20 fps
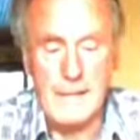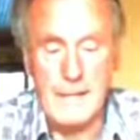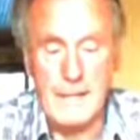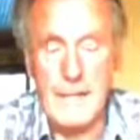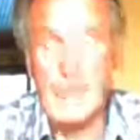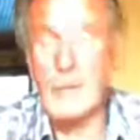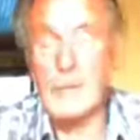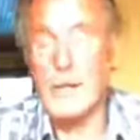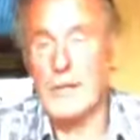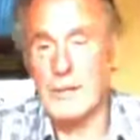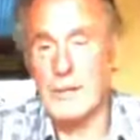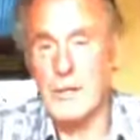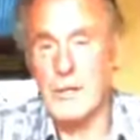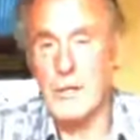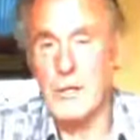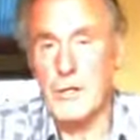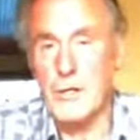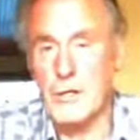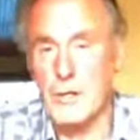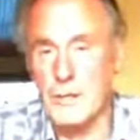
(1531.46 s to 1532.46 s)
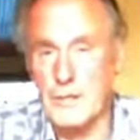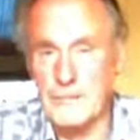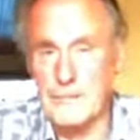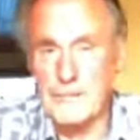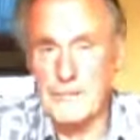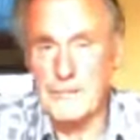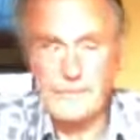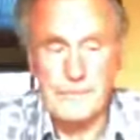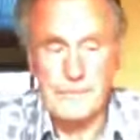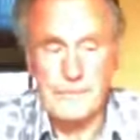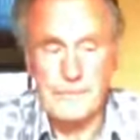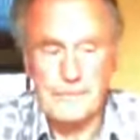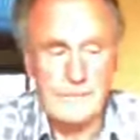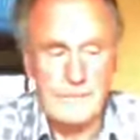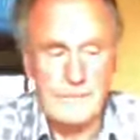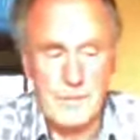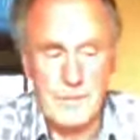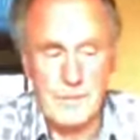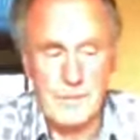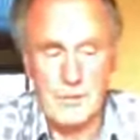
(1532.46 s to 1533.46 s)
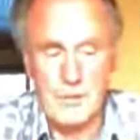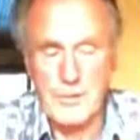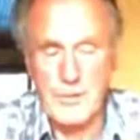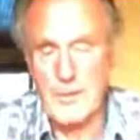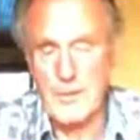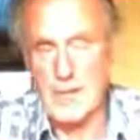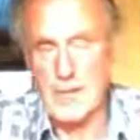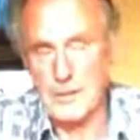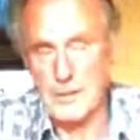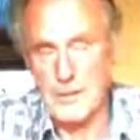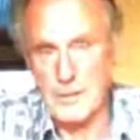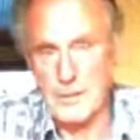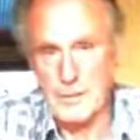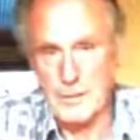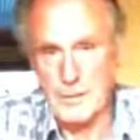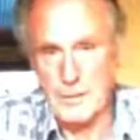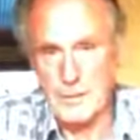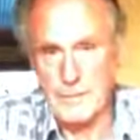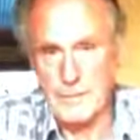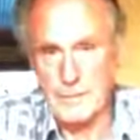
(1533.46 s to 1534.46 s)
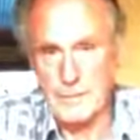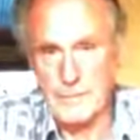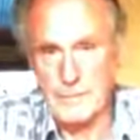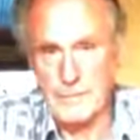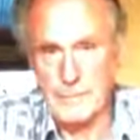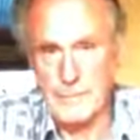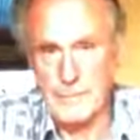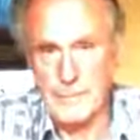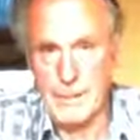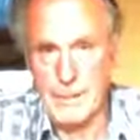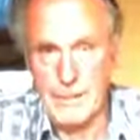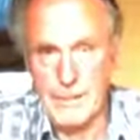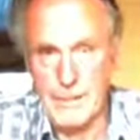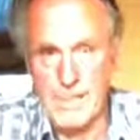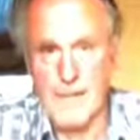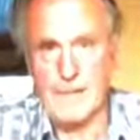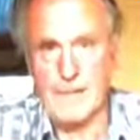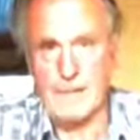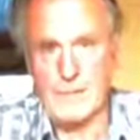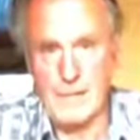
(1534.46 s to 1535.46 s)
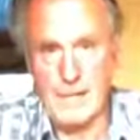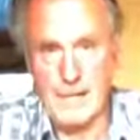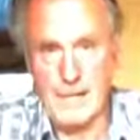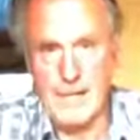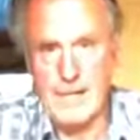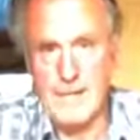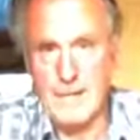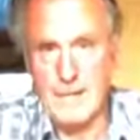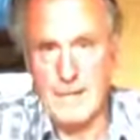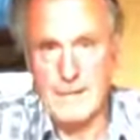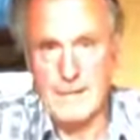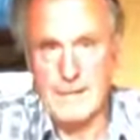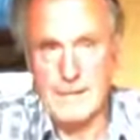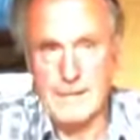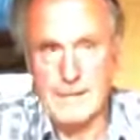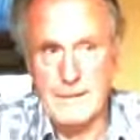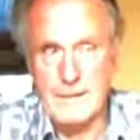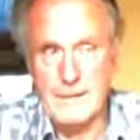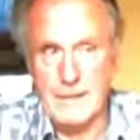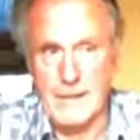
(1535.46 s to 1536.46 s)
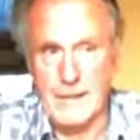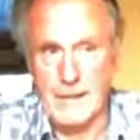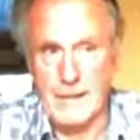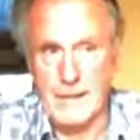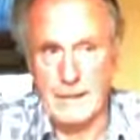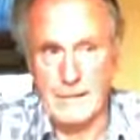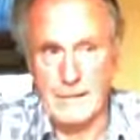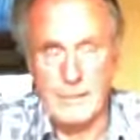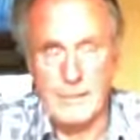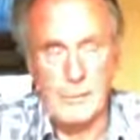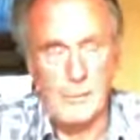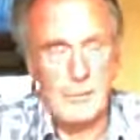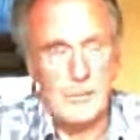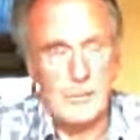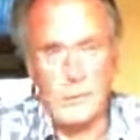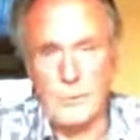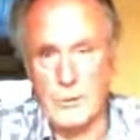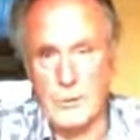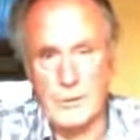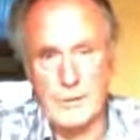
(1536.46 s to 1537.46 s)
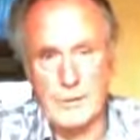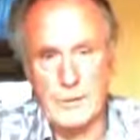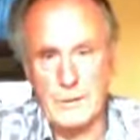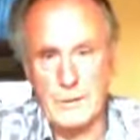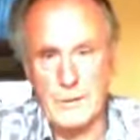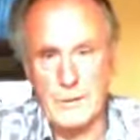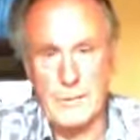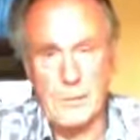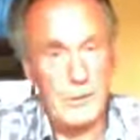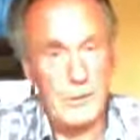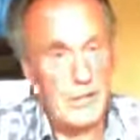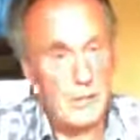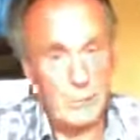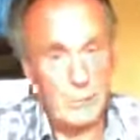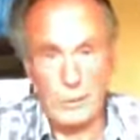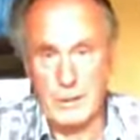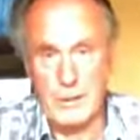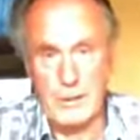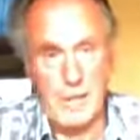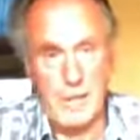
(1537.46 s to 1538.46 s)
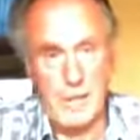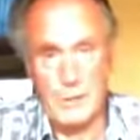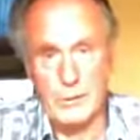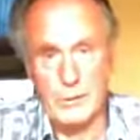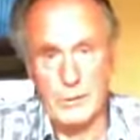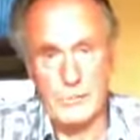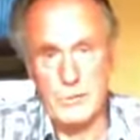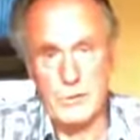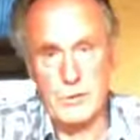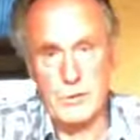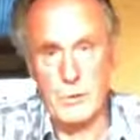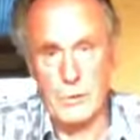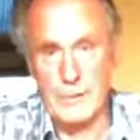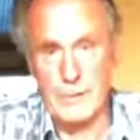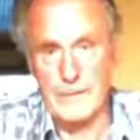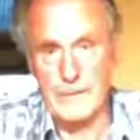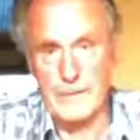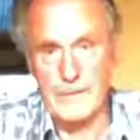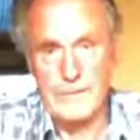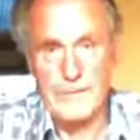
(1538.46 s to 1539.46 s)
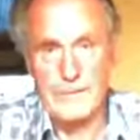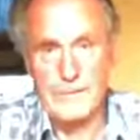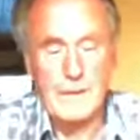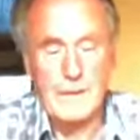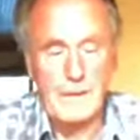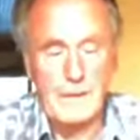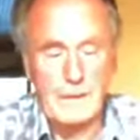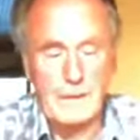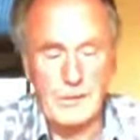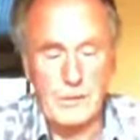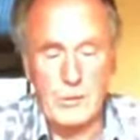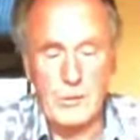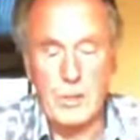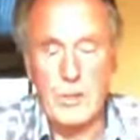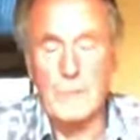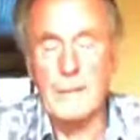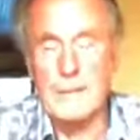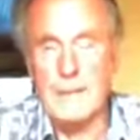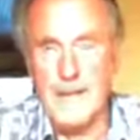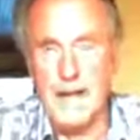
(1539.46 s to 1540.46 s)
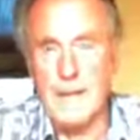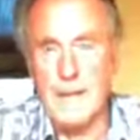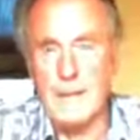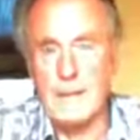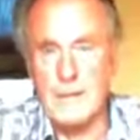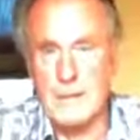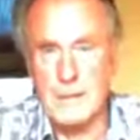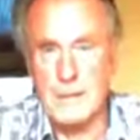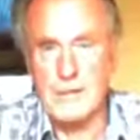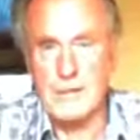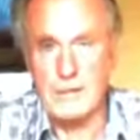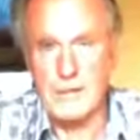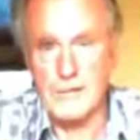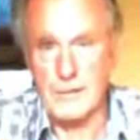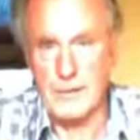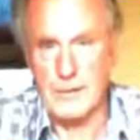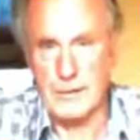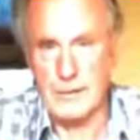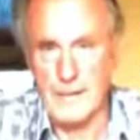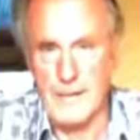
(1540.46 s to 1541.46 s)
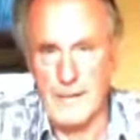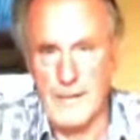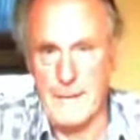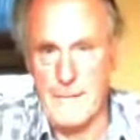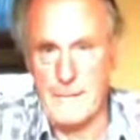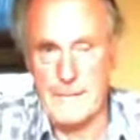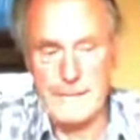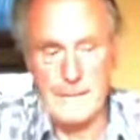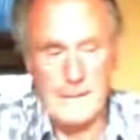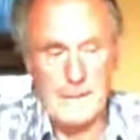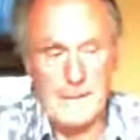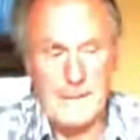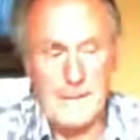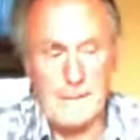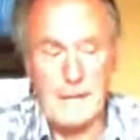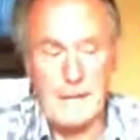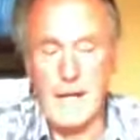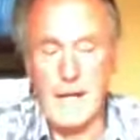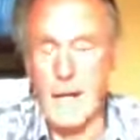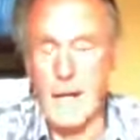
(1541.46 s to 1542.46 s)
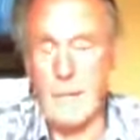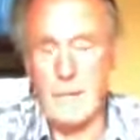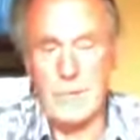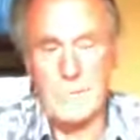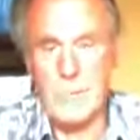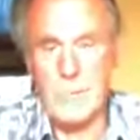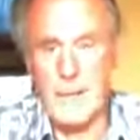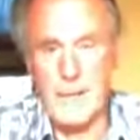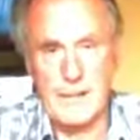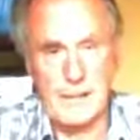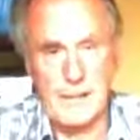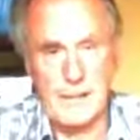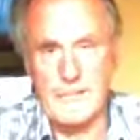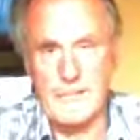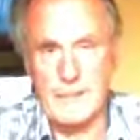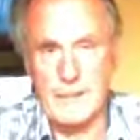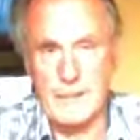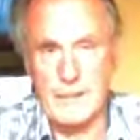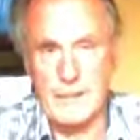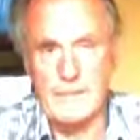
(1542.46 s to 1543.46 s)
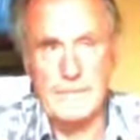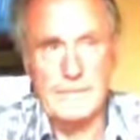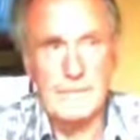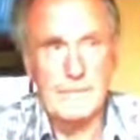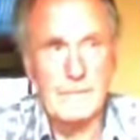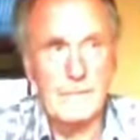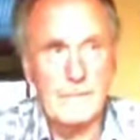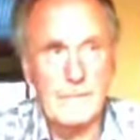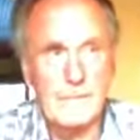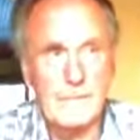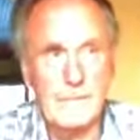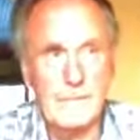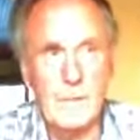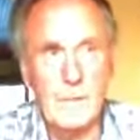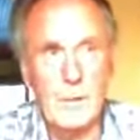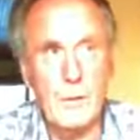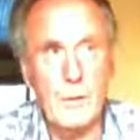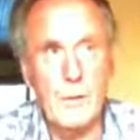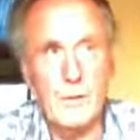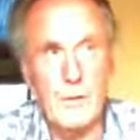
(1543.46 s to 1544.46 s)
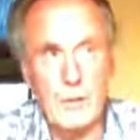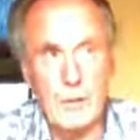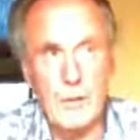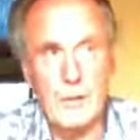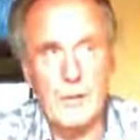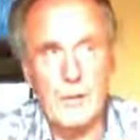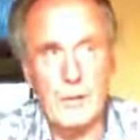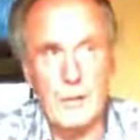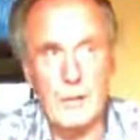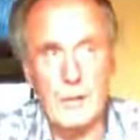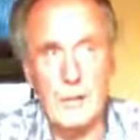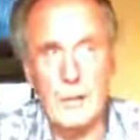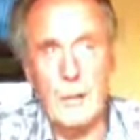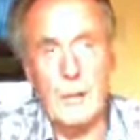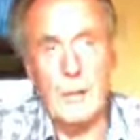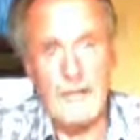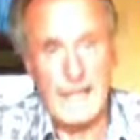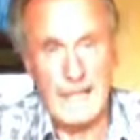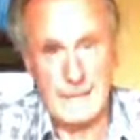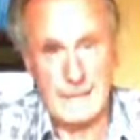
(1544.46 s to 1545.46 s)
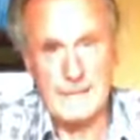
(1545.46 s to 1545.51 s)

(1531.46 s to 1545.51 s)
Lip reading: I never got to use it. The son started to do British F3, and the budget wouldn't keep both of us going. So all my time and money was devoted to him. The car was parked up from '02 till '08,